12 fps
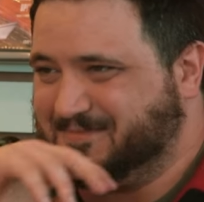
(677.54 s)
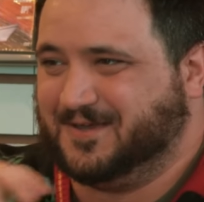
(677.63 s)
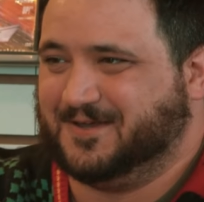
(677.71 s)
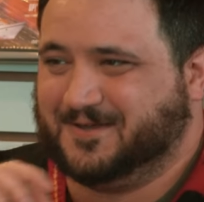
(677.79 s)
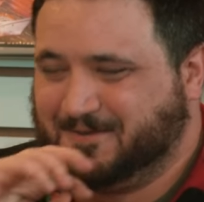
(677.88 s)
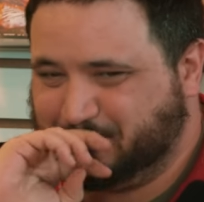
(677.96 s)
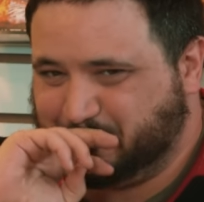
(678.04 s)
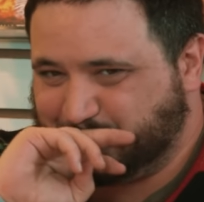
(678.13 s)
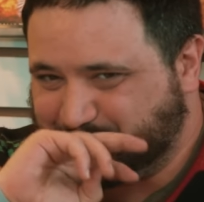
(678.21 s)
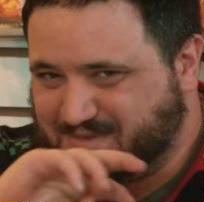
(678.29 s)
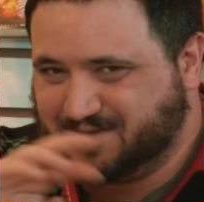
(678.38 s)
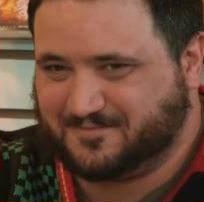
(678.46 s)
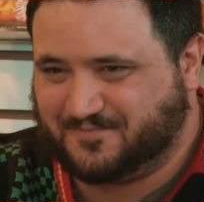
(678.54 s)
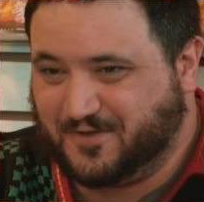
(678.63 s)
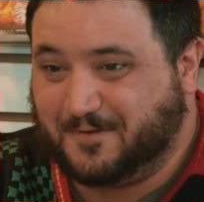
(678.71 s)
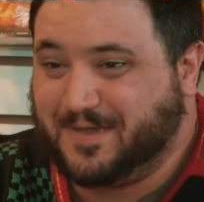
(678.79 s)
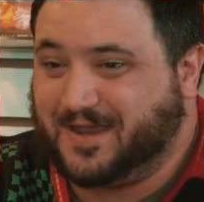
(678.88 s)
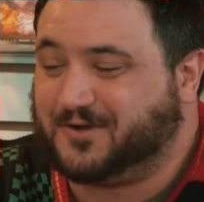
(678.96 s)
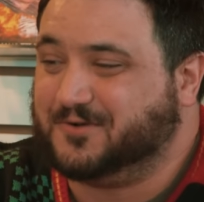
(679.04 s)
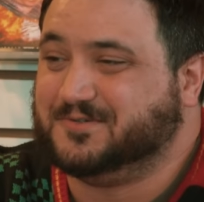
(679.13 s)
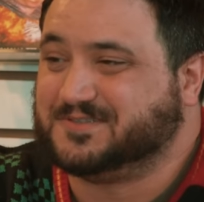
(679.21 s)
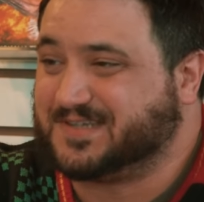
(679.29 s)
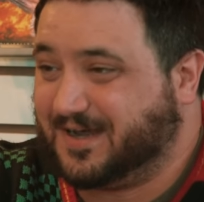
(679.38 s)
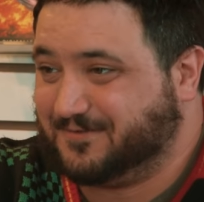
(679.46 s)
the filmmaker who
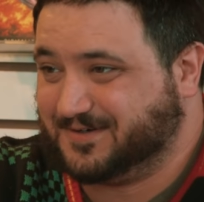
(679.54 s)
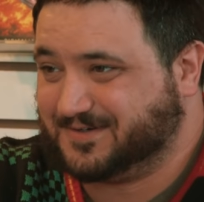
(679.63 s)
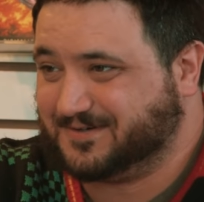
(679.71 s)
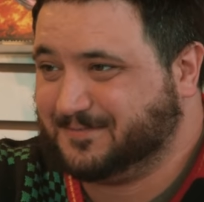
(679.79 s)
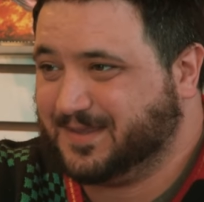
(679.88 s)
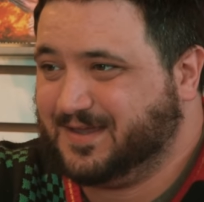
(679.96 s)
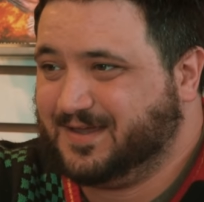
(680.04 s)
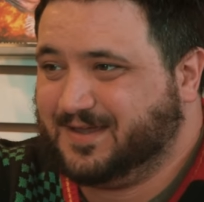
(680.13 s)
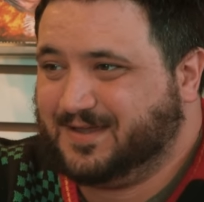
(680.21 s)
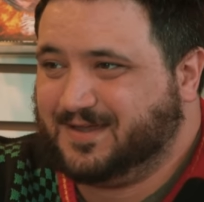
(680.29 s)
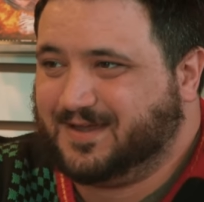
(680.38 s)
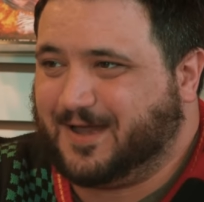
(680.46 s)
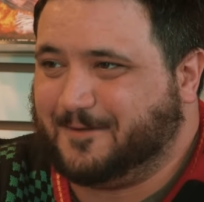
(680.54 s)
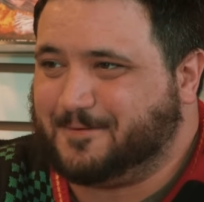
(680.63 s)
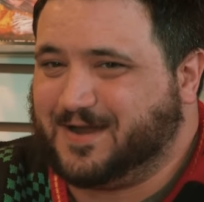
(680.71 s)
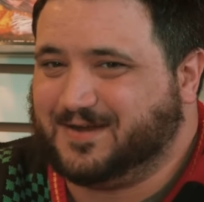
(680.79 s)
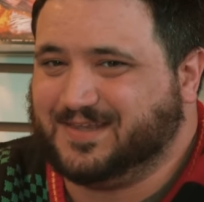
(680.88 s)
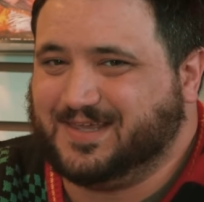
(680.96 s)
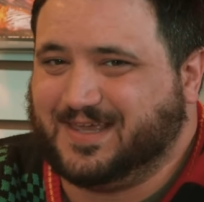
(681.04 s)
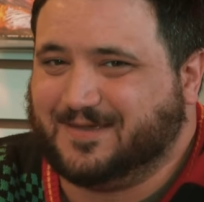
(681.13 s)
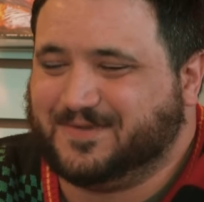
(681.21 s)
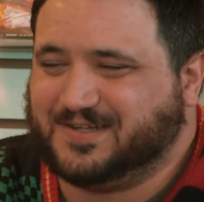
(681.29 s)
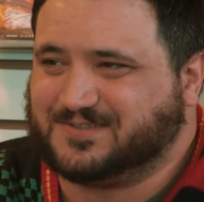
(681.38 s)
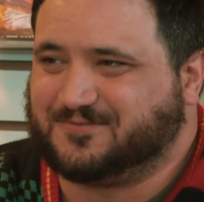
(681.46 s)
discovered her, apparently
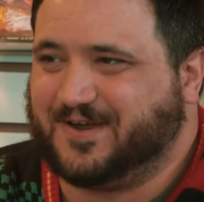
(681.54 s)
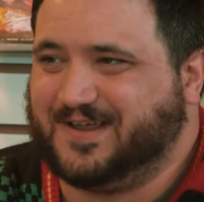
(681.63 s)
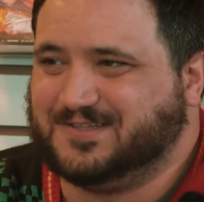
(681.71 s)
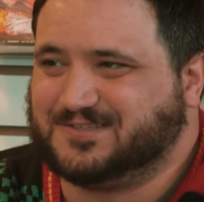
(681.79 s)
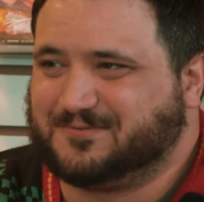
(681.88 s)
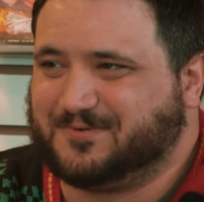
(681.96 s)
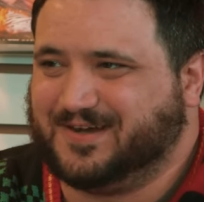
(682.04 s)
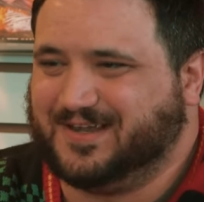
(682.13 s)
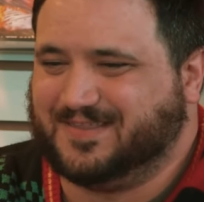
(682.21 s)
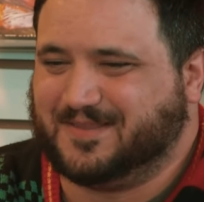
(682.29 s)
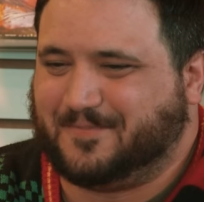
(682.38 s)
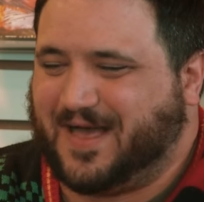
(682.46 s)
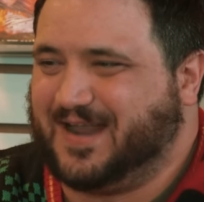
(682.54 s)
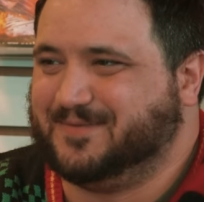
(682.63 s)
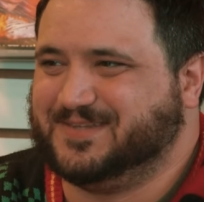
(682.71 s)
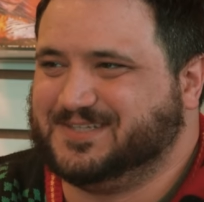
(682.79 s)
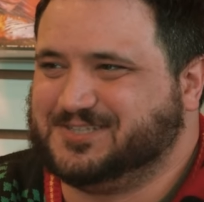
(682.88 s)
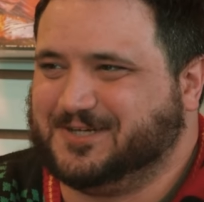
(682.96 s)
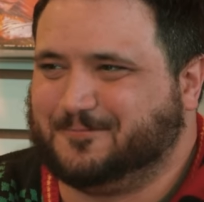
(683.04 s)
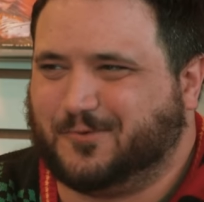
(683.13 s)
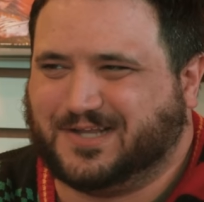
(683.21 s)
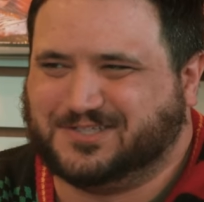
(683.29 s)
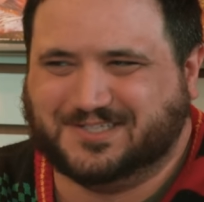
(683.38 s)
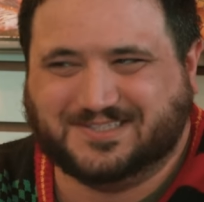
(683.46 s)
him and his friends were in the bottom of the ship
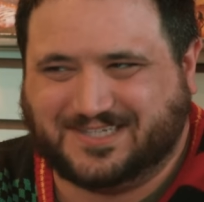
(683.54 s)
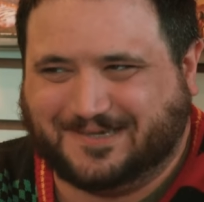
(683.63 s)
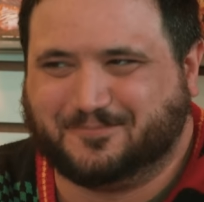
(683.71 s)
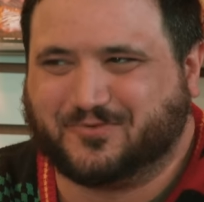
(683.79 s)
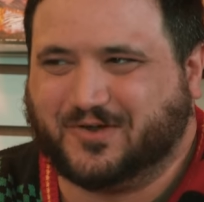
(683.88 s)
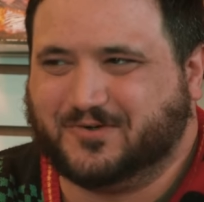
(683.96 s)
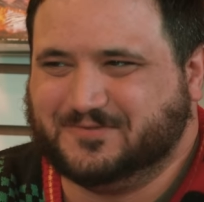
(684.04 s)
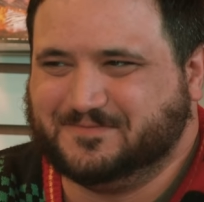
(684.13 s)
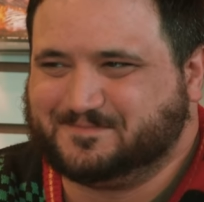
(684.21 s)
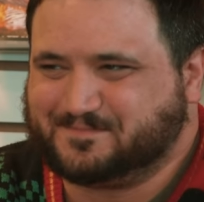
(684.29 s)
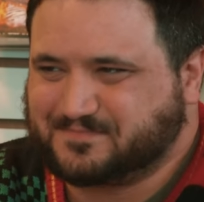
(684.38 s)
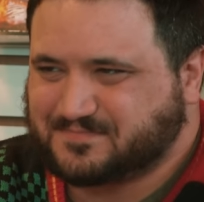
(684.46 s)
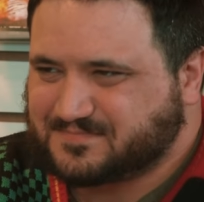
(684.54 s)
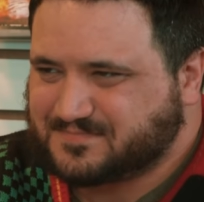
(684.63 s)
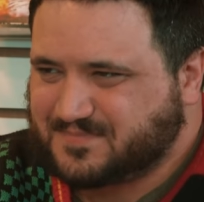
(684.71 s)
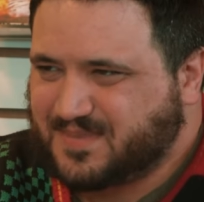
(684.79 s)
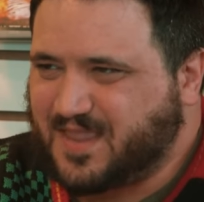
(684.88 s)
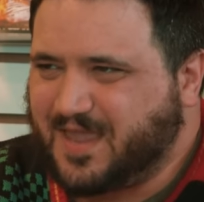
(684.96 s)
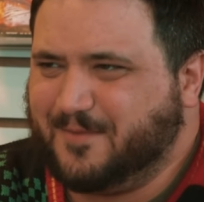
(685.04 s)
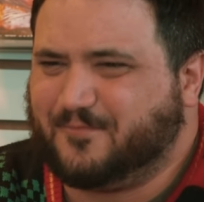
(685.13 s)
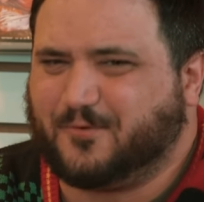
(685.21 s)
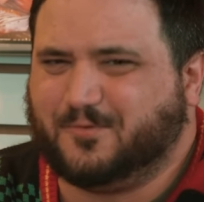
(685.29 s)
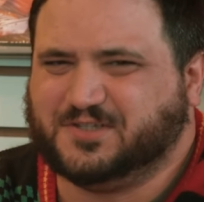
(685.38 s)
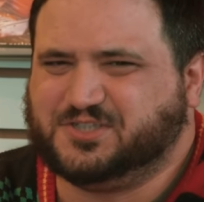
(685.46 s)
watching Deep Throat, and
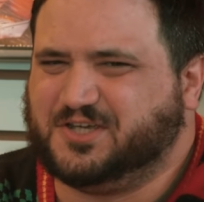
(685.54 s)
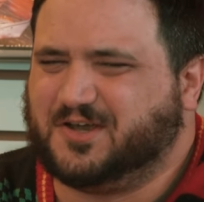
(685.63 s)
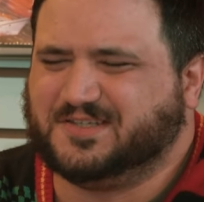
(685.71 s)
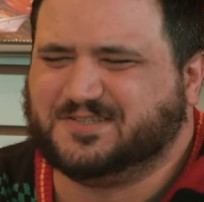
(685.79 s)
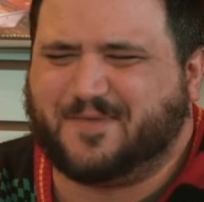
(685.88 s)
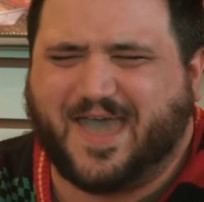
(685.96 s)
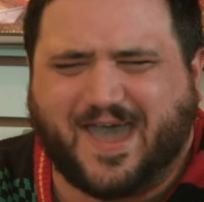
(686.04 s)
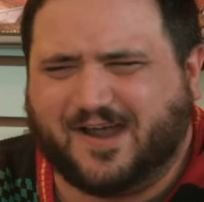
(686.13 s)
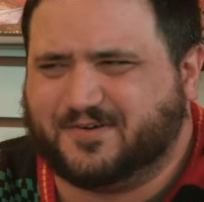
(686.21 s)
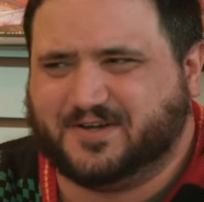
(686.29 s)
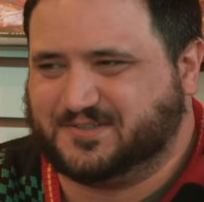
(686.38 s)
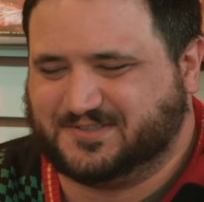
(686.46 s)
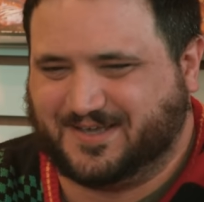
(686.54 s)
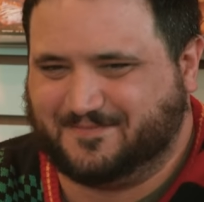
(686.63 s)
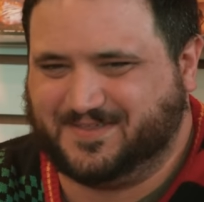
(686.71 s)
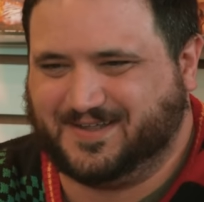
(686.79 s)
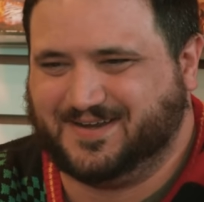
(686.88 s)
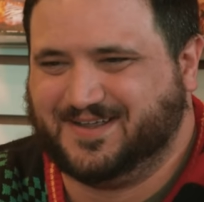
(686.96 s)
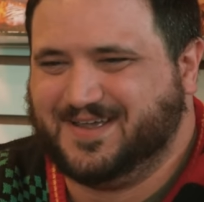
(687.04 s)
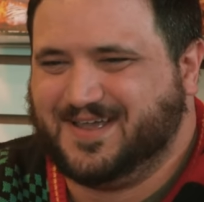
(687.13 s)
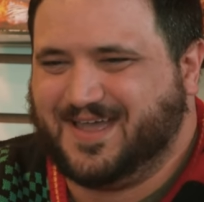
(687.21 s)
she calls him Harry or something.